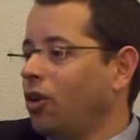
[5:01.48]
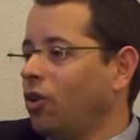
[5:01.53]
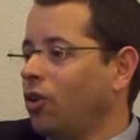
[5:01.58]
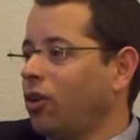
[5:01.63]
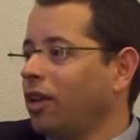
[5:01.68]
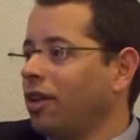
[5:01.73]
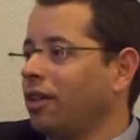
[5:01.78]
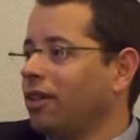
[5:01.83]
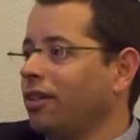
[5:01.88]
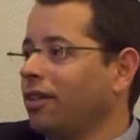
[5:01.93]

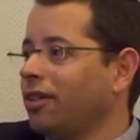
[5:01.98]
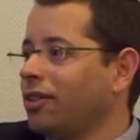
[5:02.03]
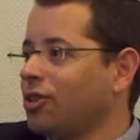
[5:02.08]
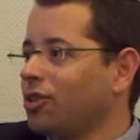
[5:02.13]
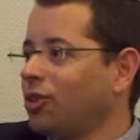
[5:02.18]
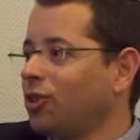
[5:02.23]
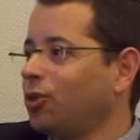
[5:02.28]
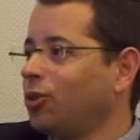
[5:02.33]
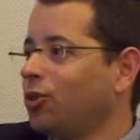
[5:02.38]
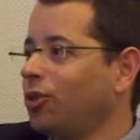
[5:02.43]
Okay,
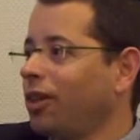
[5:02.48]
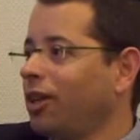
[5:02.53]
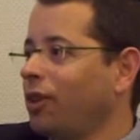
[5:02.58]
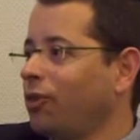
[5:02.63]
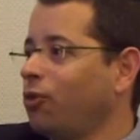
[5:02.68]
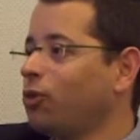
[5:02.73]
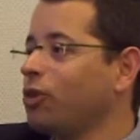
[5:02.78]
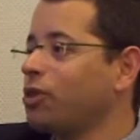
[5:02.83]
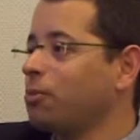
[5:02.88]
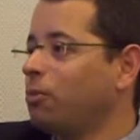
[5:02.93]
so
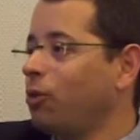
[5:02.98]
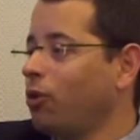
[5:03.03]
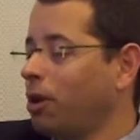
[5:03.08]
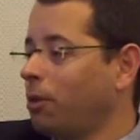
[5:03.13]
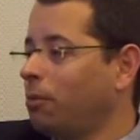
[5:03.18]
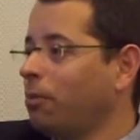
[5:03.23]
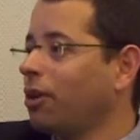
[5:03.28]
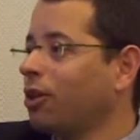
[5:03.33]
if we spoke